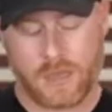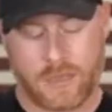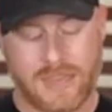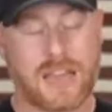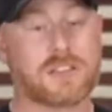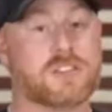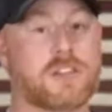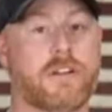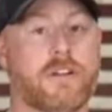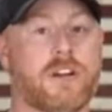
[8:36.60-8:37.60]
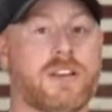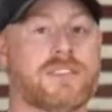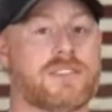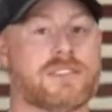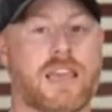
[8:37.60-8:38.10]
The exterior
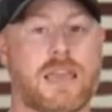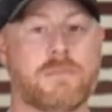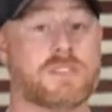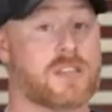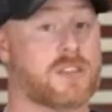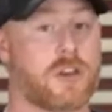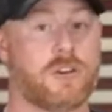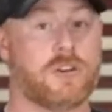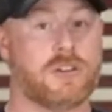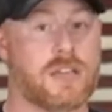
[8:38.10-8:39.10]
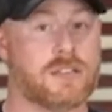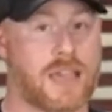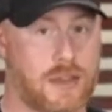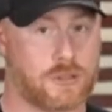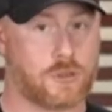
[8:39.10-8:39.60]
is the same 600D
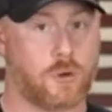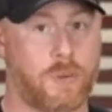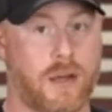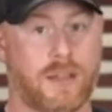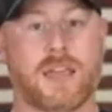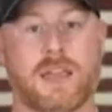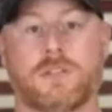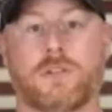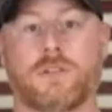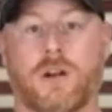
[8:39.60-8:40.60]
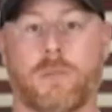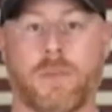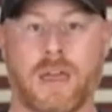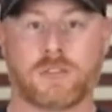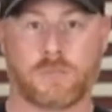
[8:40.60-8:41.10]
tactical polyester that our
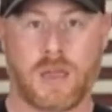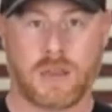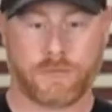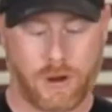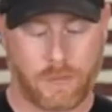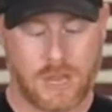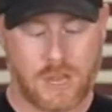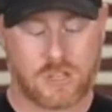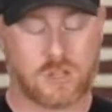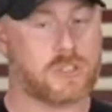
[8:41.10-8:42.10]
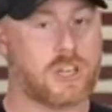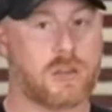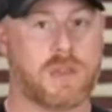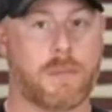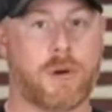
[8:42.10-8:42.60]
bags are made from, so it's going
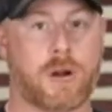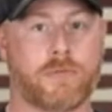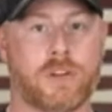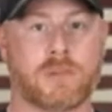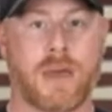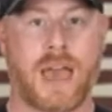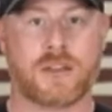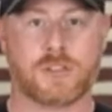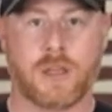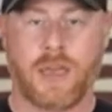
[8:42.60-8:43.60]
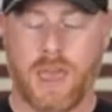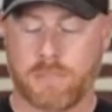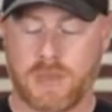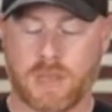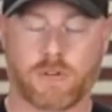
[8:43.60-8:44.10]
to be a perfect match
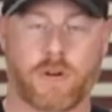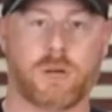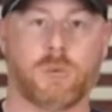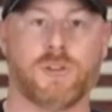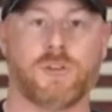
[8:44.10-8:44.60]
and be incredibly